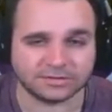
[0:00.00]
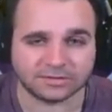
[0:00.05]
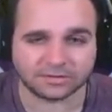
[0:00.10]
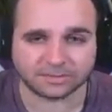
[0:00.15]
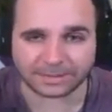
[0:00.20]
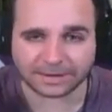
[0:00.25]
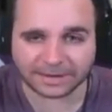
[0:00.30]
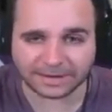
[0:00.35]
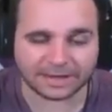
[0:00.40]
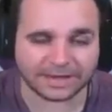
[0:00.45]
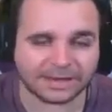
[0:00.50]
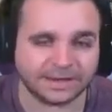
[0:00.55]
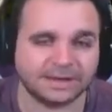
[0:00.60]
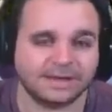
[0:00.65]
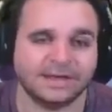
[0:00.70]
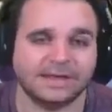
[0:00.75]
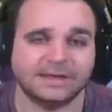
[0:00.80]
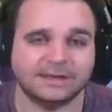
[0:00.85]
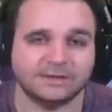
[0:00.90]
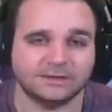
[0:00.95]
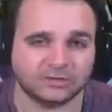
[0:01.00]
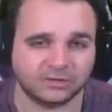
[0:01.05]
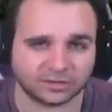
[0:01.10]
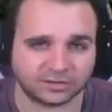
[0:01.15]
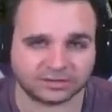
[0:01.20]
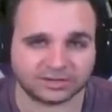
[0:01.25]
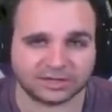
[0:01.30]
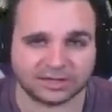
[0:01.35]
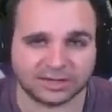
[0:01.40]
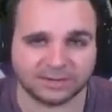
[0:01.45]
speed ahead and
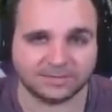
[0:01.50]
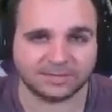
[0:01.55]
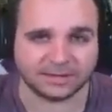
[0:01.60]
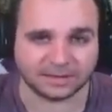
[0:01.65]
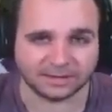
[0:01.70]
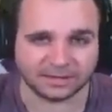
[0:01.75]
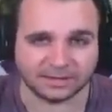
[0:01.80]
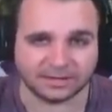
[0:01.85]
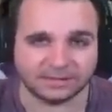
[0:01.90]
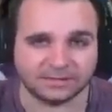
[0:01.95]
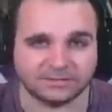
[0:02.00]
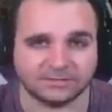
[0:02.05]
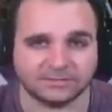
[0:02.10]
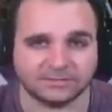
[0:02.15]
just keep killing.